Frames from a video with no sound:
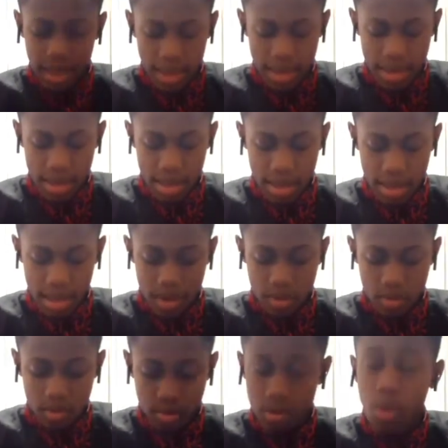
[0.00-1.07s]
and I
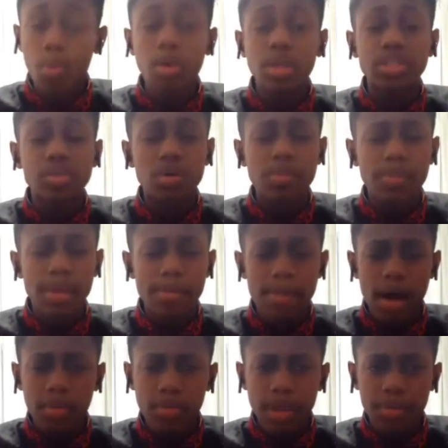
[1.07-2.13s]
don't know what it's going to be
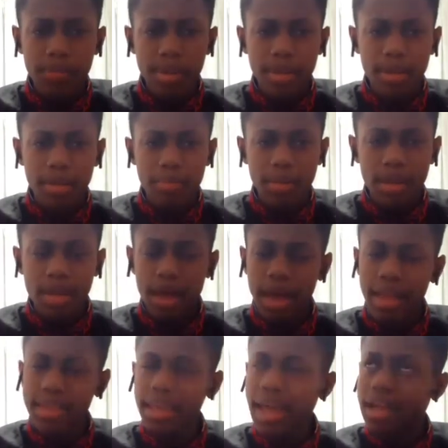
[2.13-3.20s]
about yet. But
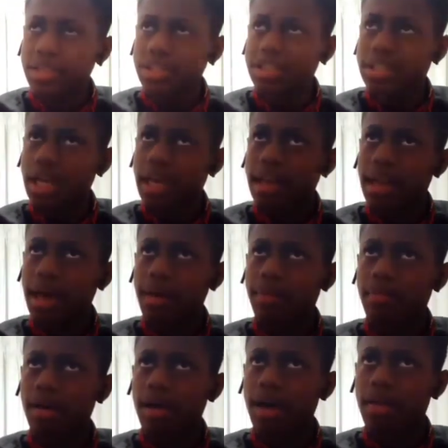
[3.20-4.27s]
I think I just said
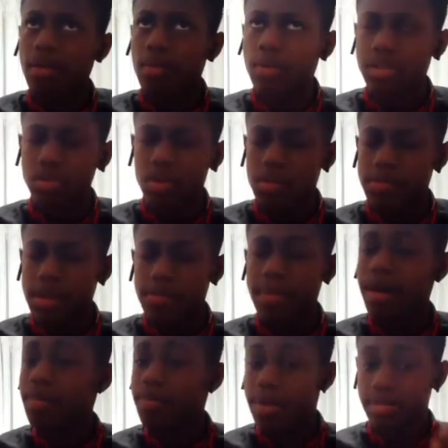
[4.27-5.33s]
I know what it's going to be
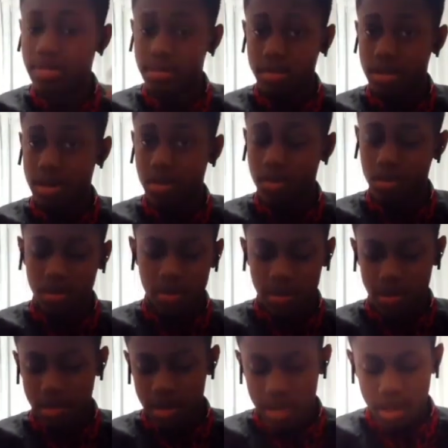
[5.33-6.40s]
about. But
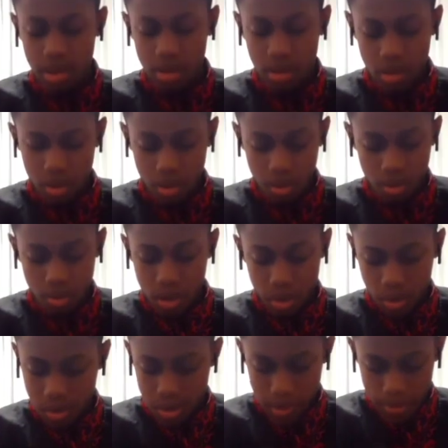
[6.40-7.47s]
who
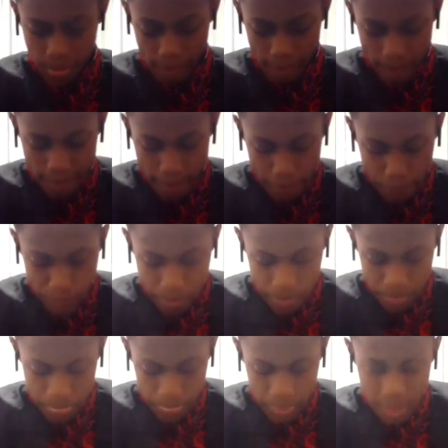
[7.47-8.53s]
knows?
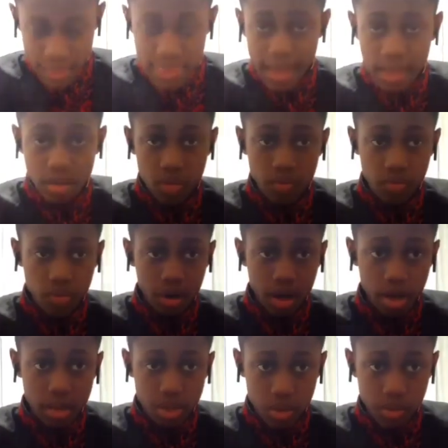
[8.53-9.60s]
Thank you
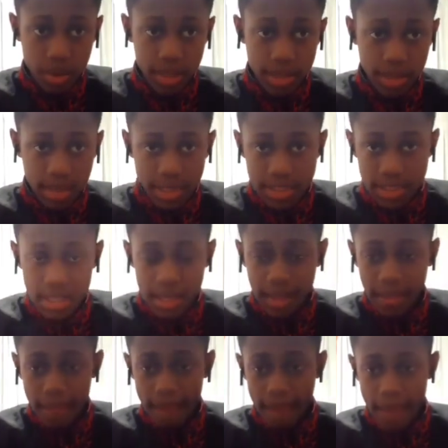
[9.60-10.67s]
for tuning in and
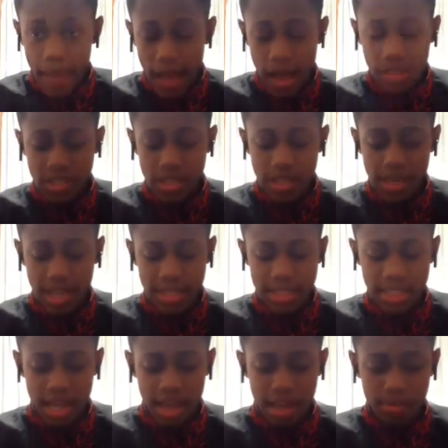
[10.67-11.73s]
listening. I'll see you
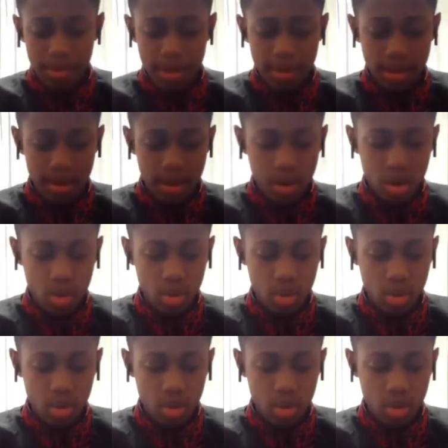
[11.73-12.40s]
next time, and